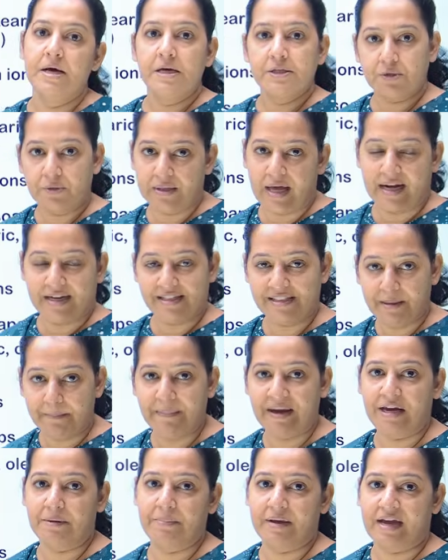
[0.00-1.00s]
So that is the
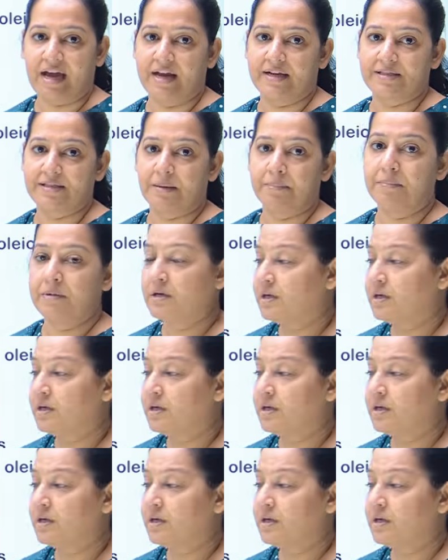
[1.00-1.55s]
main mechanism.